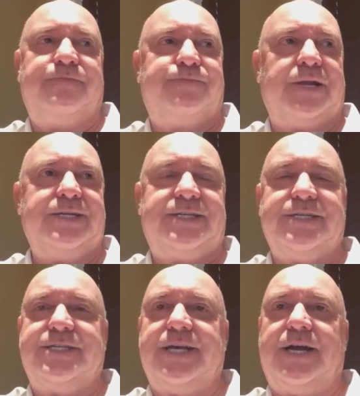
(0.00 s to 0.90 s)

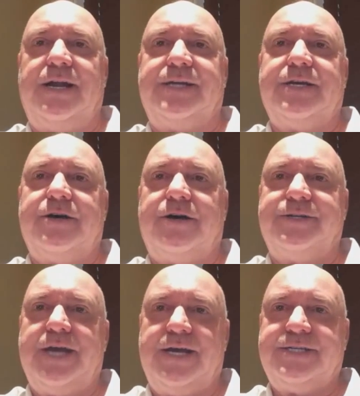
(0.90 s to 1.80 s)
places that I like to call
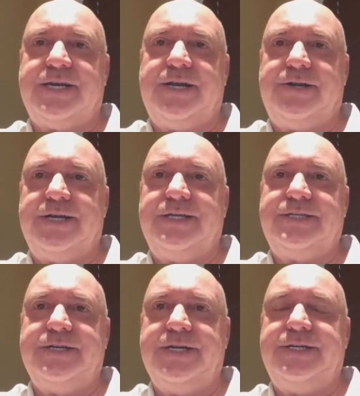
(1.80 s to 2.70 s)
task areas.
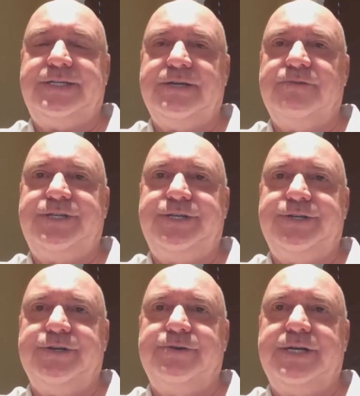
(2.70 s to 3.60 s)
You need to see what you're
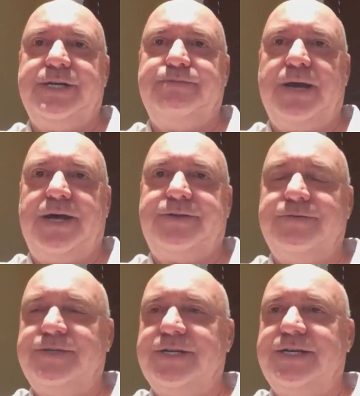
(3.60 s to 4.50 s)
doing in
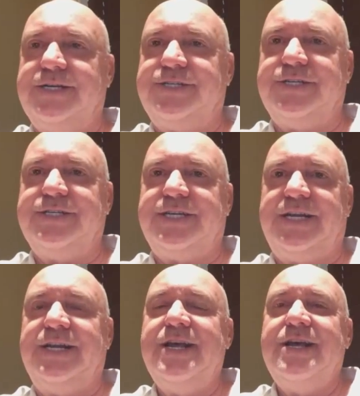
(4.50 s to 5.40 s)
bathrooms and kitchens.
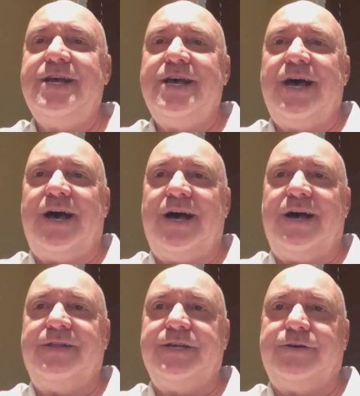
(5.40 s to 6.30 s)
And
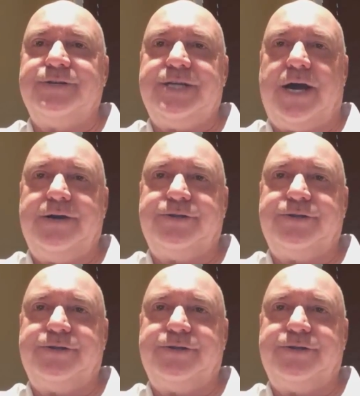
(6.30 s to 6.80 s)
the old Title